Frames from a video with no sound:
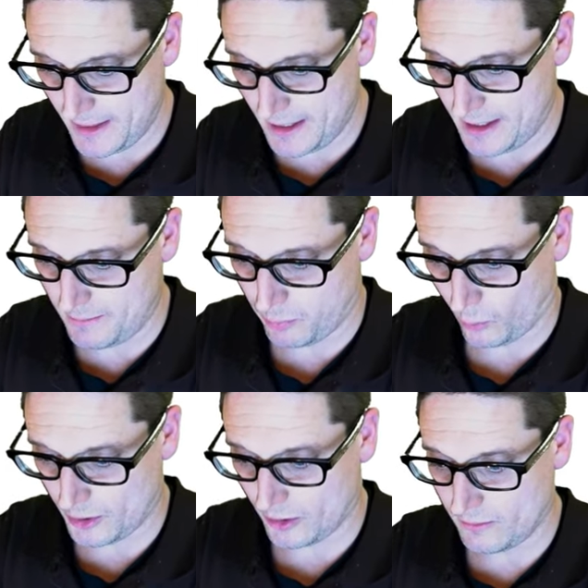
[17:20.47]

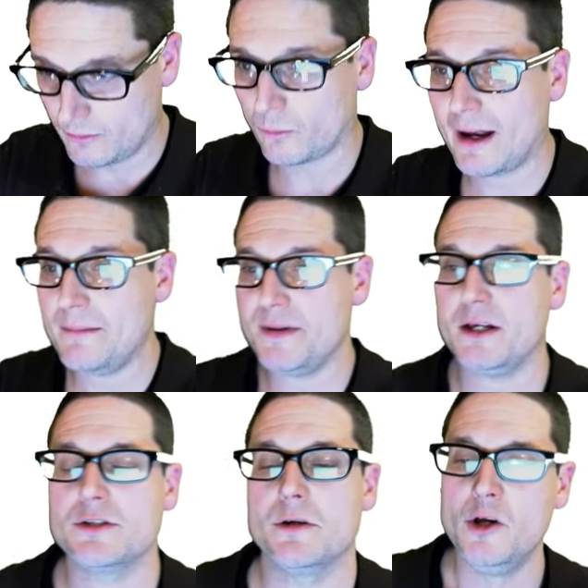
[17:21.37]
Importer, right?
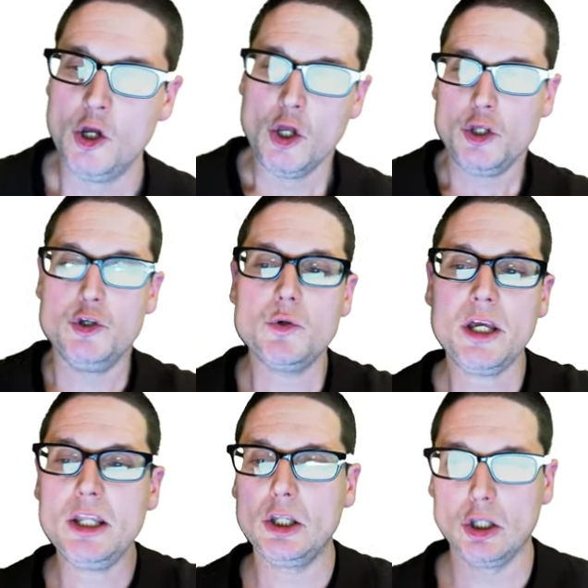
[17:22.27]
Because you
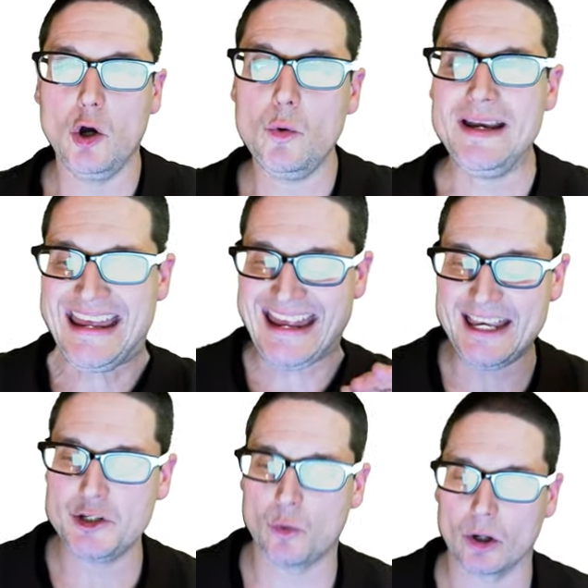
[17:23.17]
can load in
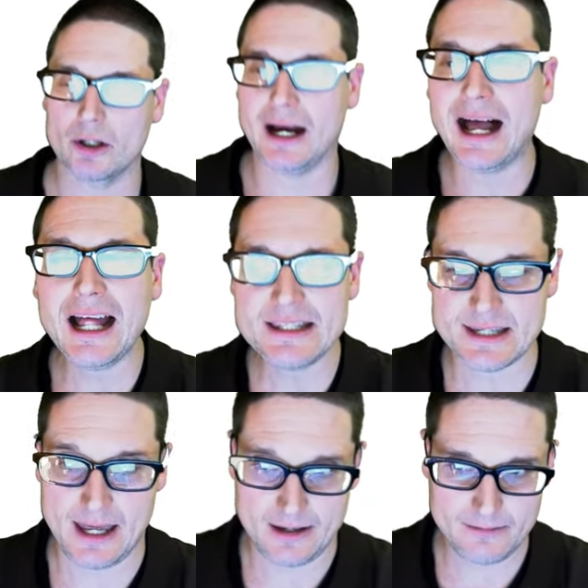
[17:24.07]
your
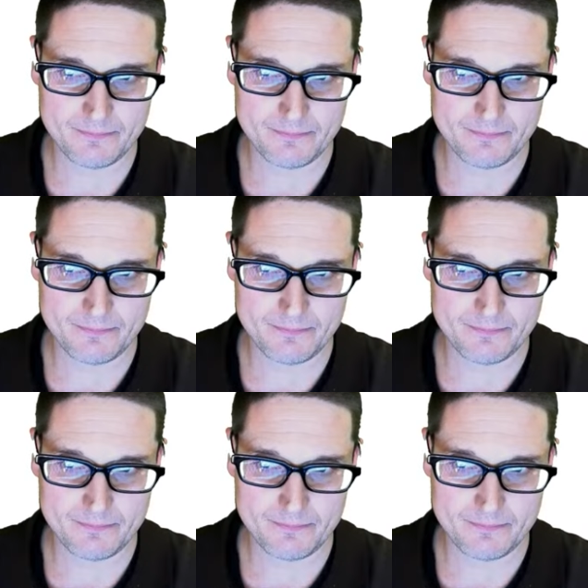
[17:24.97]
content,